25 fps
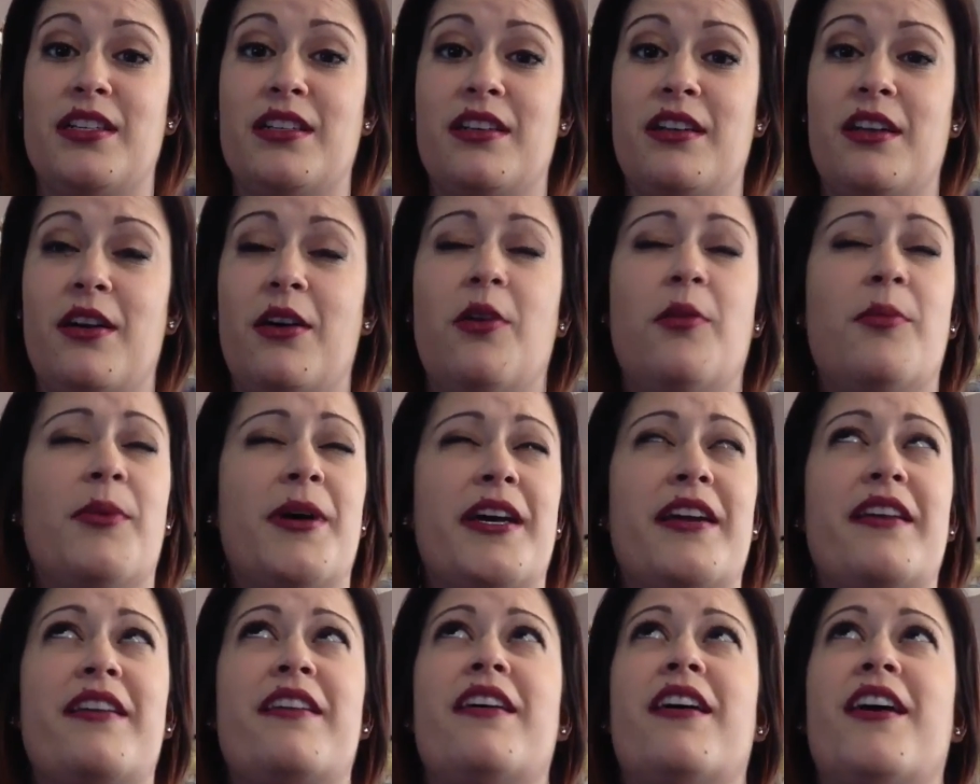Oh my
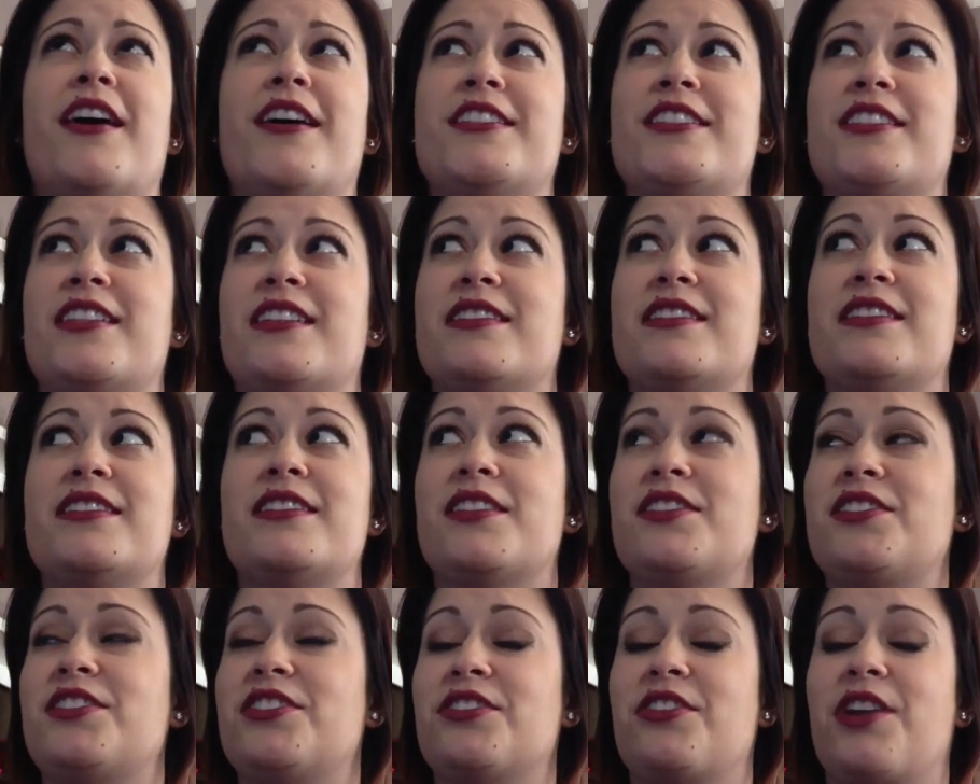gosh, that's
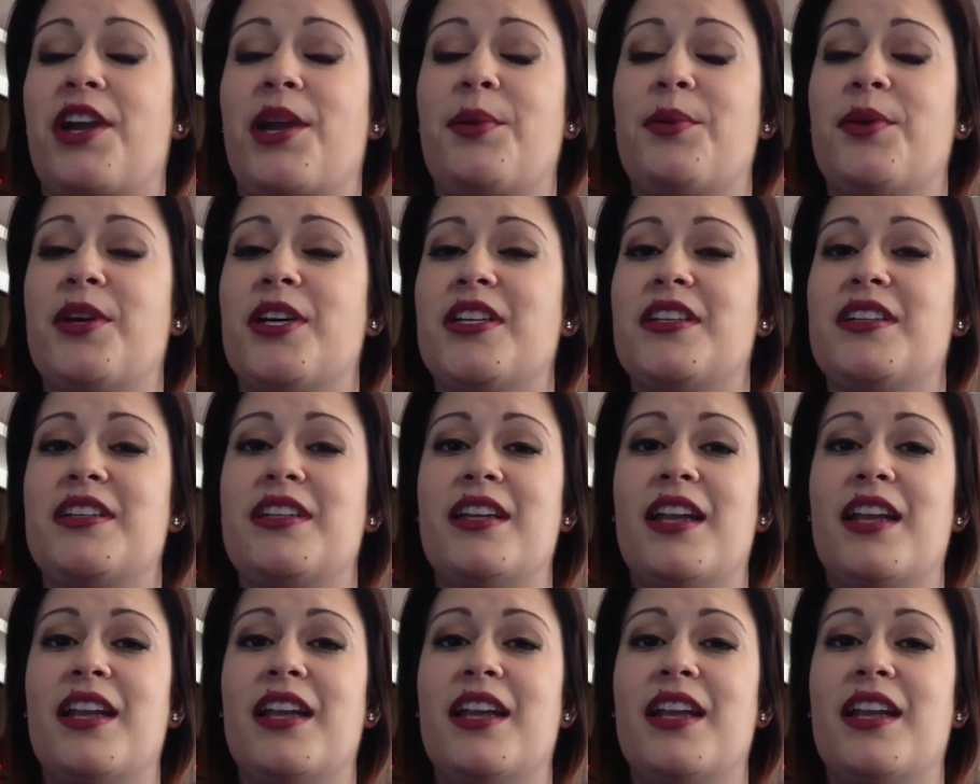such a great one.